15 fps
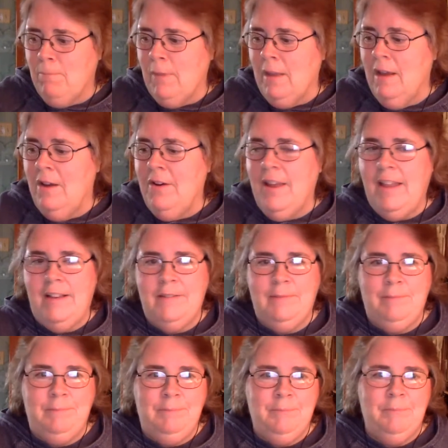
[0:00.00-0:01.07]
All right.
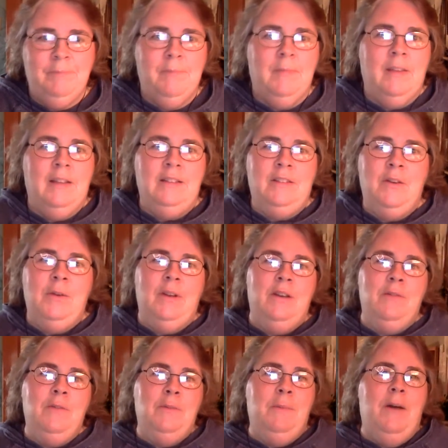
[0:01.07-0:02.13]
So you
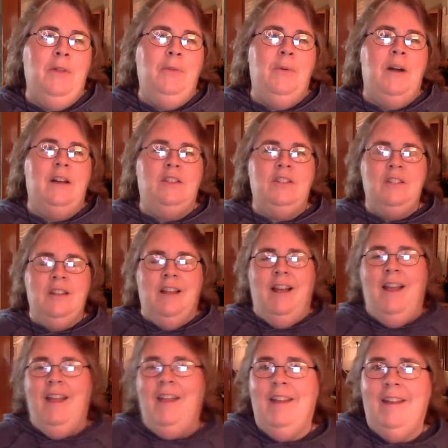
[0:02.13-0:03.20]
do mouthwash.
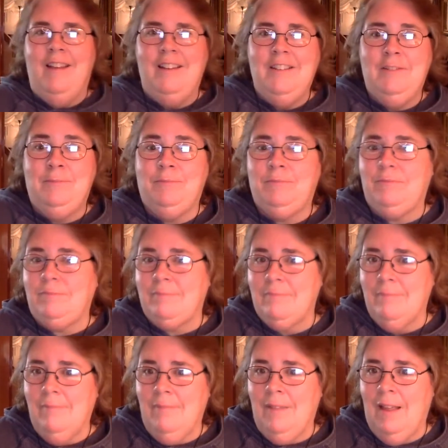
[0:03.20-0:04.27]
And
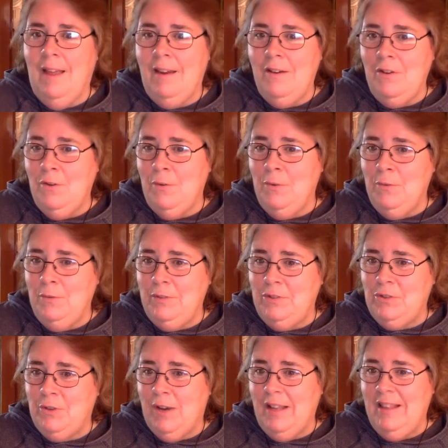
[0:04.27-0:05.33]
I don't know who's
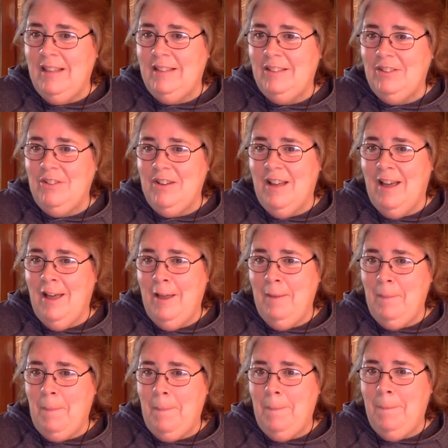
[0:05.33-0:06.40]
tried this or not,
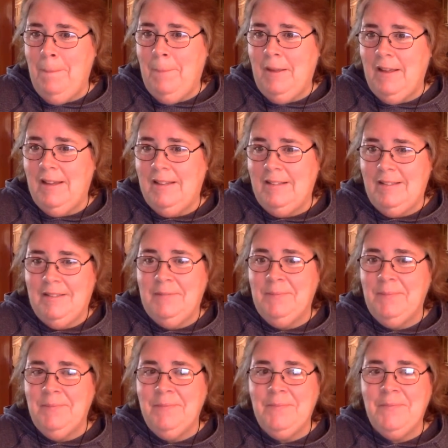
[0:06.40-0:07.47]
but
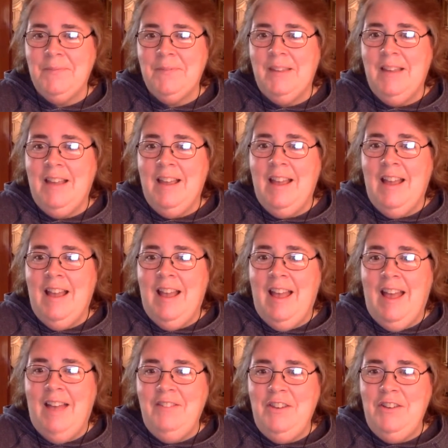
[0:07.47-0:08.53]

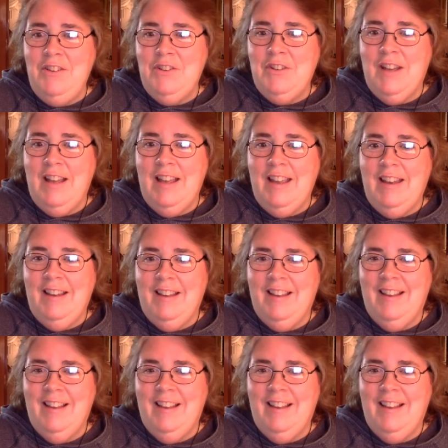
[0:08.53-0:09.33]
have you tried?